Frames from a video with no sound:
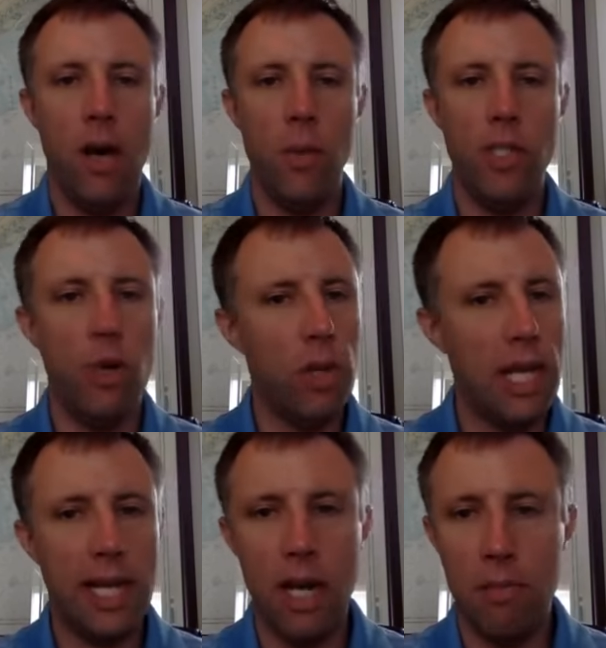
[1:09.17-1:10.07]
We don't
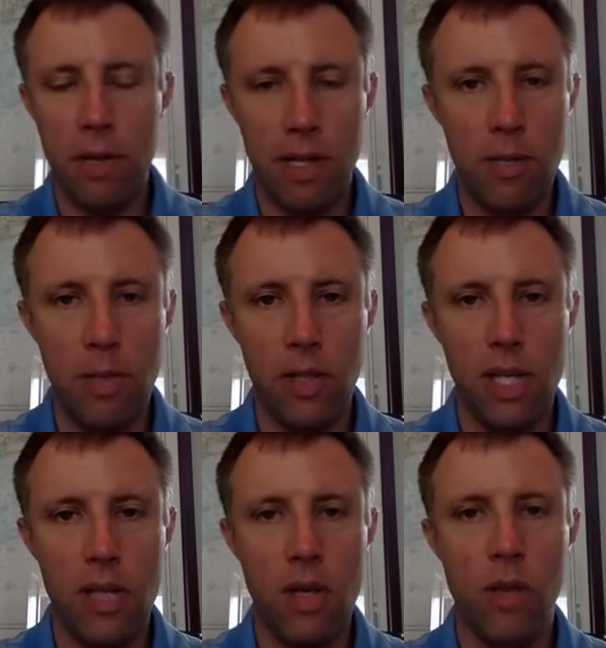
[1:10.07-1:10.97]
like
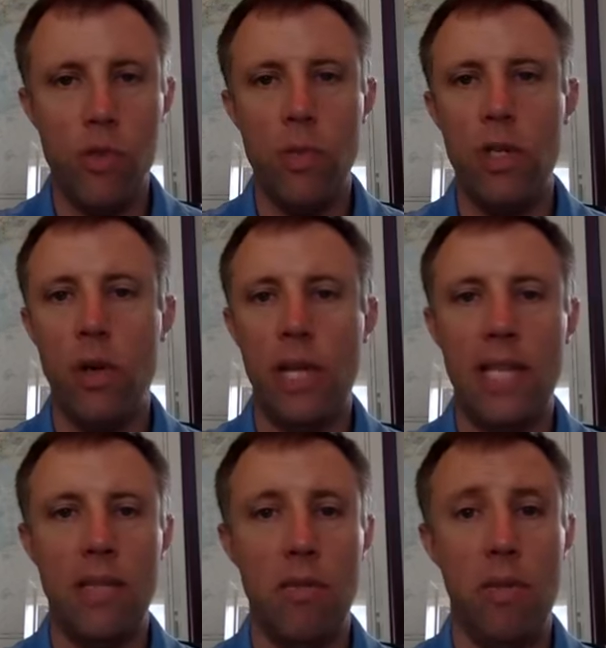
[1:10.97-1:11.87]
unpredictability in those. We don't
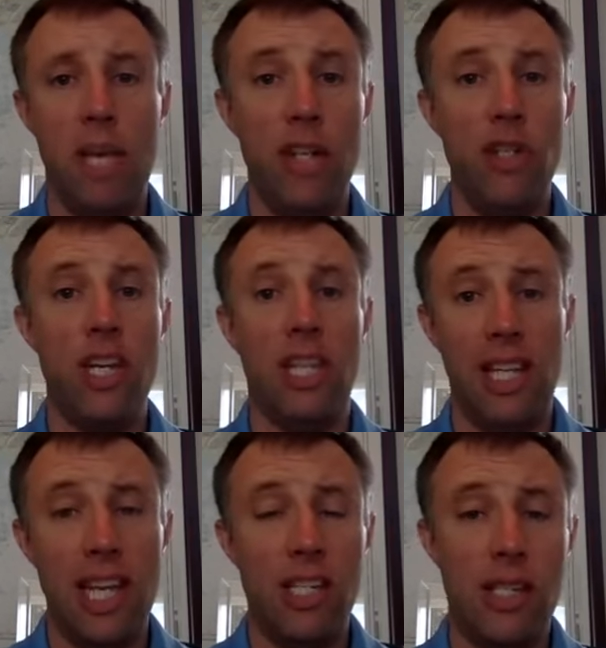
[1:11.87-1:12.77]
like them to be
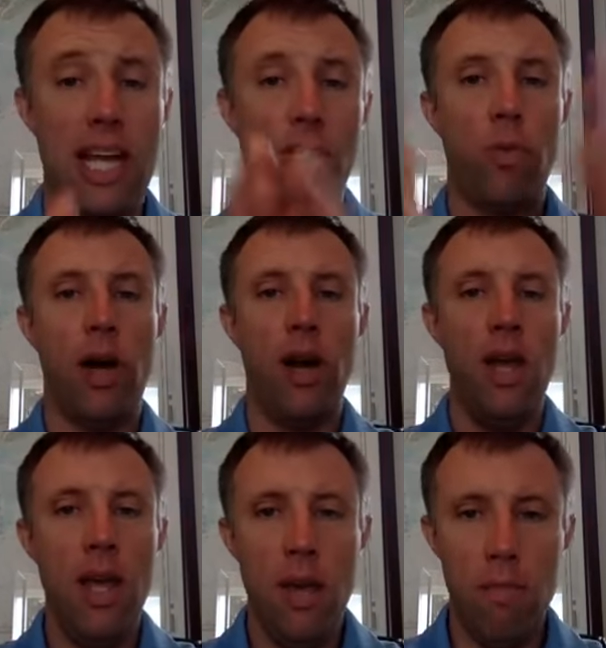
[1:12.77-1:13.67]
agenda-less. That's where
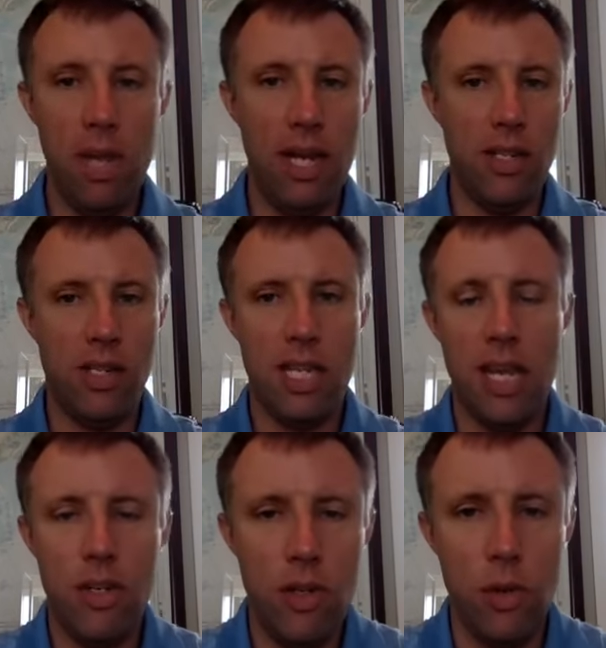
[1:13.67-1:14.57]
meetings
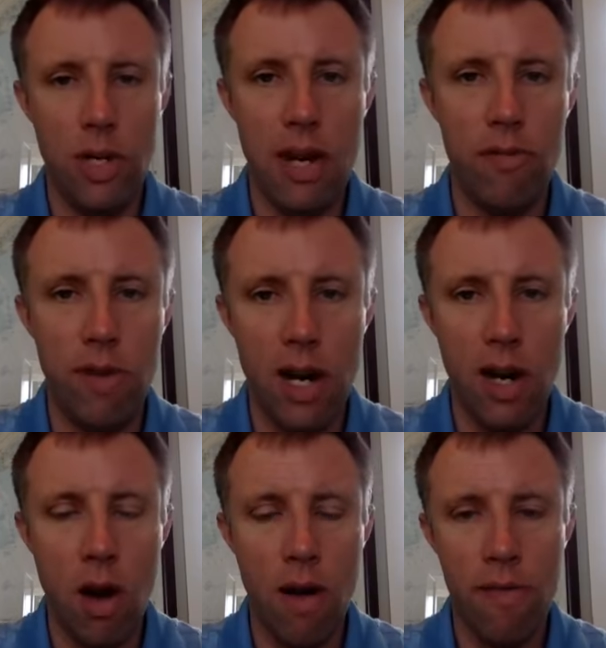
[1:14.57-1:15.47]
tend to kind of
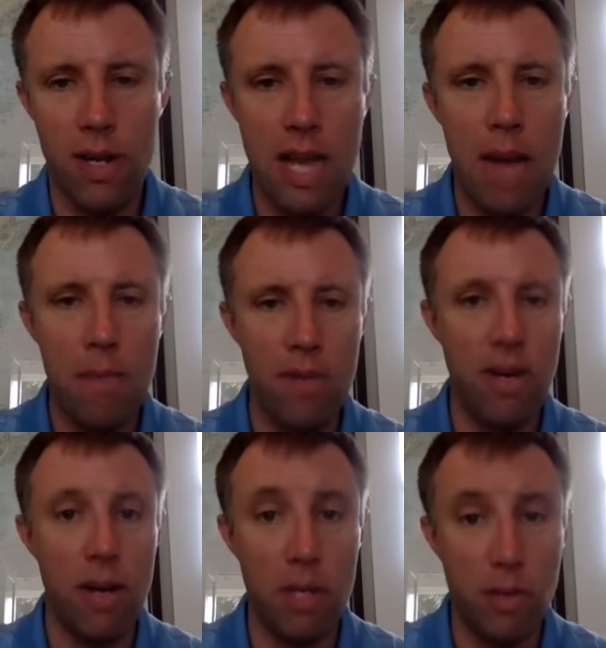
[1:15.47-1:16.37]
vary off and not be
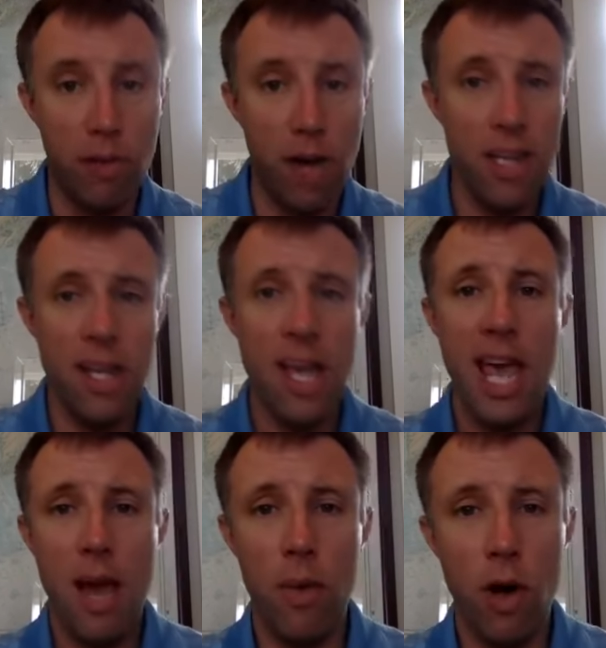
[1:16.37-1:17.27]
very much fun.
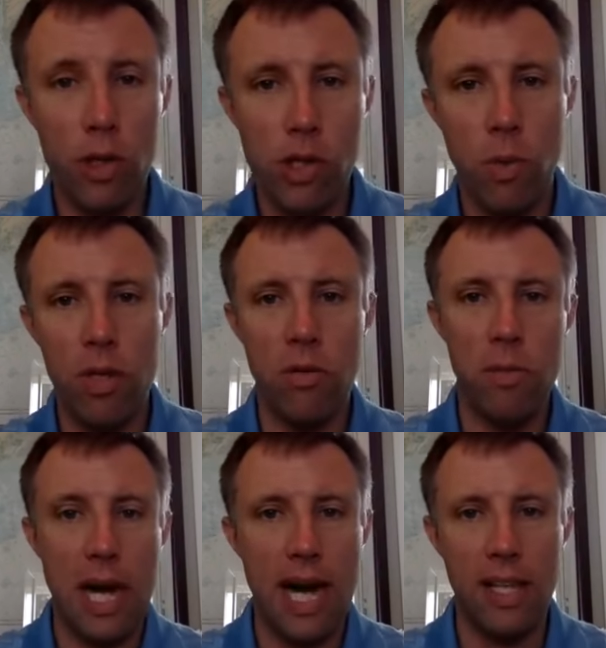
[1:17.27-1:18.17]
And we also want
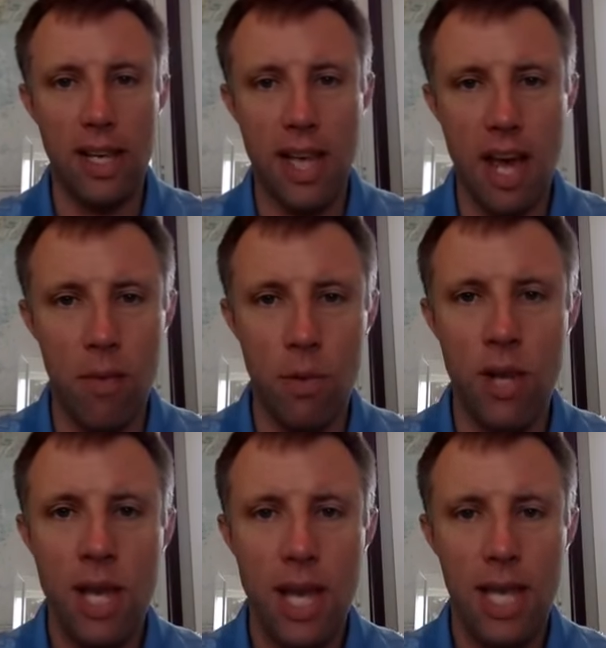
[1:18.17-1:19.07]
them to be highly
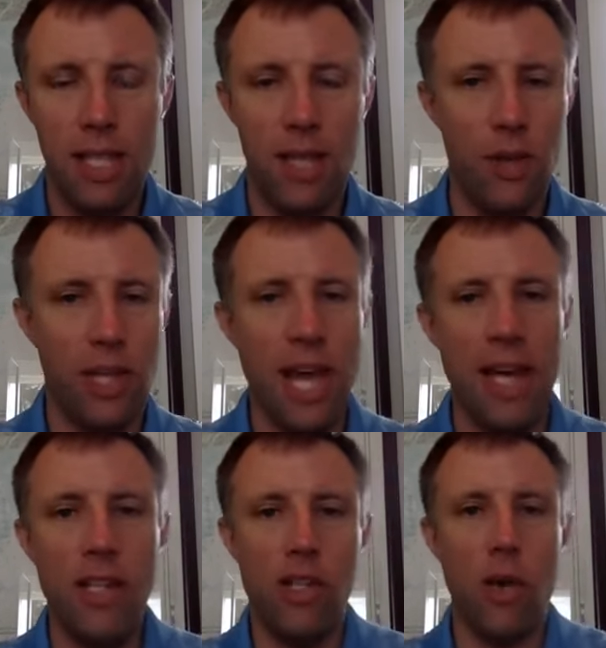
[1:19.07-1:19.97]
accountable and leader
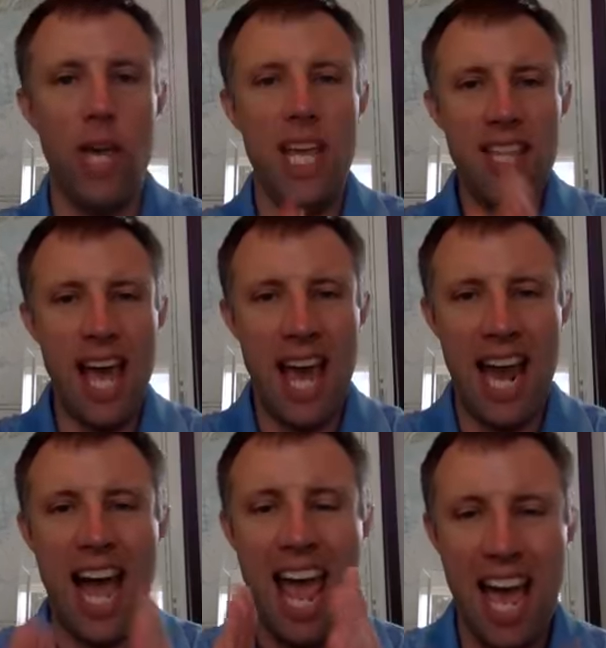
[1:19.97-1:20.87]
led. And so in
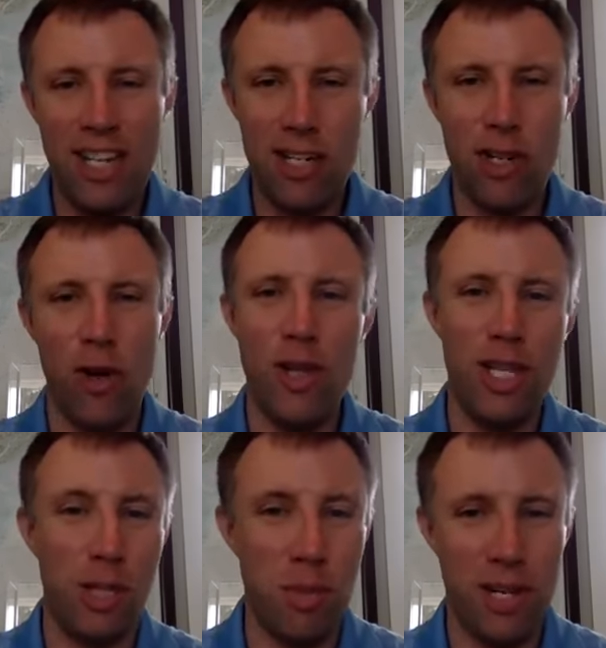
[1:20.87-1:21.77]
that, I had to show you
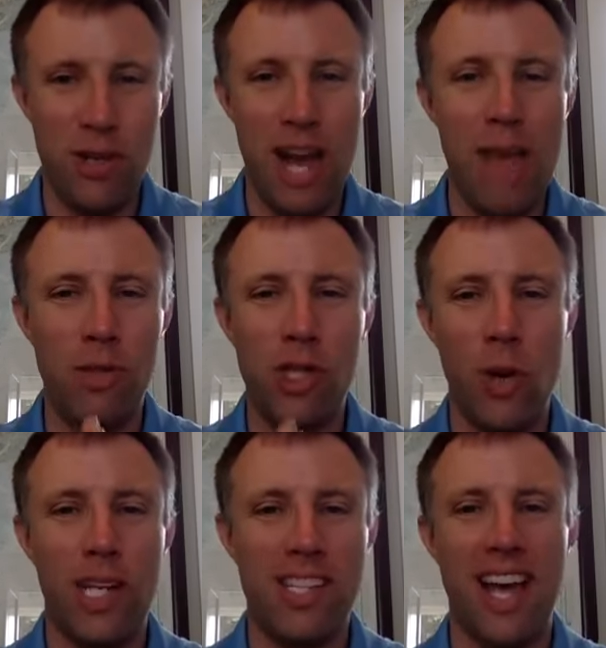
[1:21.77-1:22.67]
this picture. I am
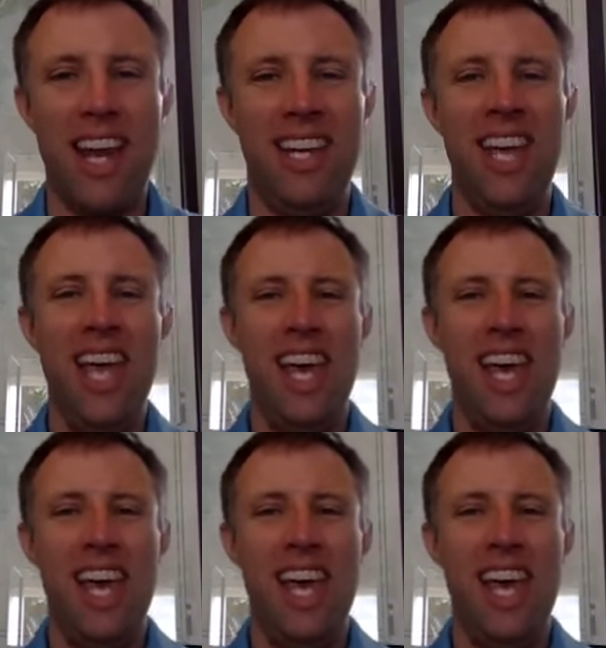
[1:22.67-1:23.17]
so excited.